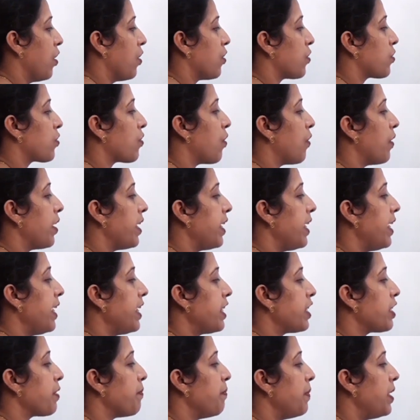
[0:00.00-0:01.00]
So
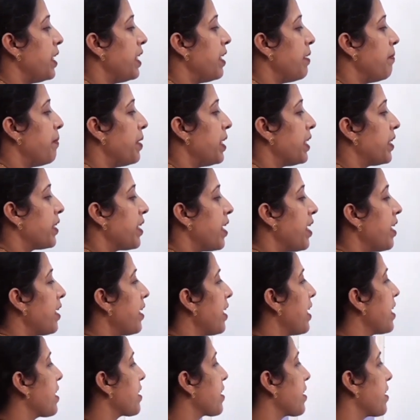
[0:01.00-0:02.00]
each millimeter
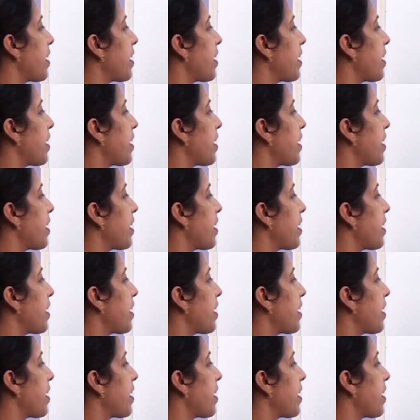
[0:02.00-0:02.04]
is